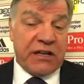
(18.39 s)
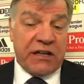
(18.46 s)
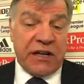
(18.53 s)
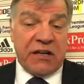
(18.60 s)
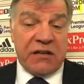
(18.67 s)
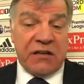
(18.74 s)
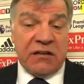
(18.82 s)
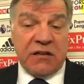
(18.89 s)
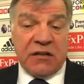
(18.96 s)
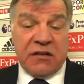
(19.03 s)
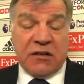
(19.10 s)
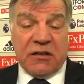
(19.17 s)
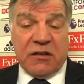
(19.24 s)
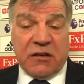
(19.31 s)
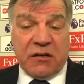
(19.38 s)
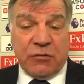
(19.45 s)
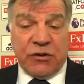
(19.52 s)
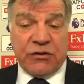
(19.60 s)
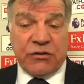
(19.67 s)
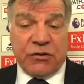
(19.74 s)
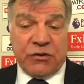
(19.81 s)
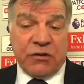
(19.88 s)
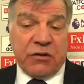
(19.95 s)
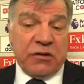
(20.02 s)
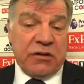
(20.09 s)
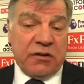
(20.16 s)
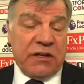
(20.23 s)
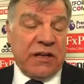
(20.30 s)
And then we saw a,
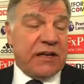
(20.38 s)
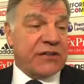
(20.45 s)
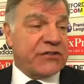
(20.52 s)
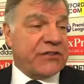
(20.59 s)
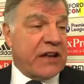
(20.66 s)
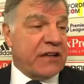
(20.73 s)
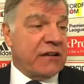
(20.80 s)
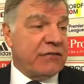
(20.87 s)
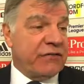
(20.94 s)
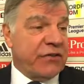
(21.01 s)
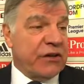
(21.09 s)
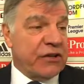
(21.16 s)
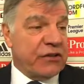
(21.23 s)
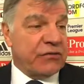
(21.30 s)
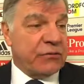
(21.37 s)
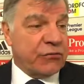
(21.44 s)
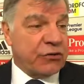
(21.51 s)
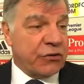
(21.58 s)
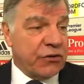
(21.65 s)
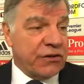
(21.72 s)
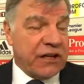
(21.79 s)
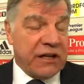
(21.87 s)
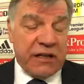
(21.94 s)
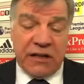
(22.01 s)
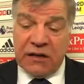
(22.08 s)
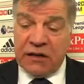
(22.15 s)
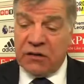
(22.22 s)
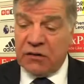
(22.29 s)
an outstanding finish from Troy
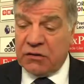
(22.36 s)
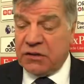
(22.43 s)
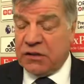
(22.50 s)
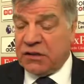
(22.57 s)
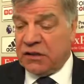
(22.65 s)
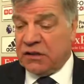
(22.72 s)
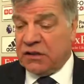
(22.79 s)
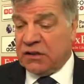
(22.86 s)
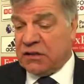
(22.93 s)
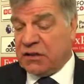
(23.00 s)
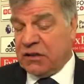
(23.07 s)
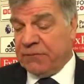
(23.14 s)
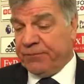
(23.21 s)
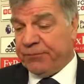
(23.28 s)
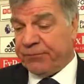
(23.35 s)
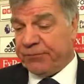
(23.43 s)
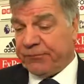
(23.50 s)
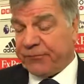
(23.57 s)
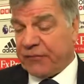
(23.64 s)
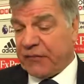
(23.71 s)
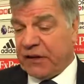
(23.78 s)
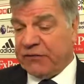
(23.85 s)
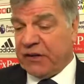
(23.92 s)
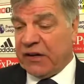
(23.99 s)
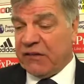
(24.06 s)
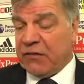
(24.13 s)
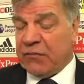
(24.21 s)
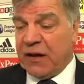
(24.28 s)
Deeney, you know, and I think that um, if you
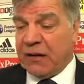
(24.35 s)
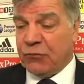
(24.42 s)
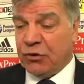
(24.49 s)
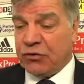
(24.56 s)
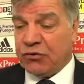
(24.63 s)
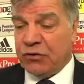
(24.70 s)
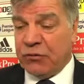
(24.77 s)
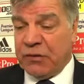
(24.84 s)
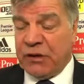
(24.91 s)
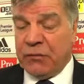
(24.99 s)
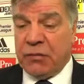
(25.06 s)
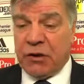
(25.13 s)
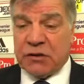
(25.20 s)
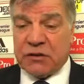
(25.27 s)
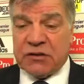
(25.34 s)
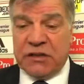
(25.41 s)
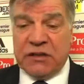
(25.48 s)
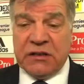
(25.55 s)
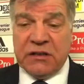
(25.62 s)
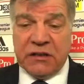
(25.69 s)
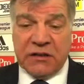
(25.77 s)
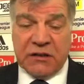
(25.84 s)
give him that much room in the box, he.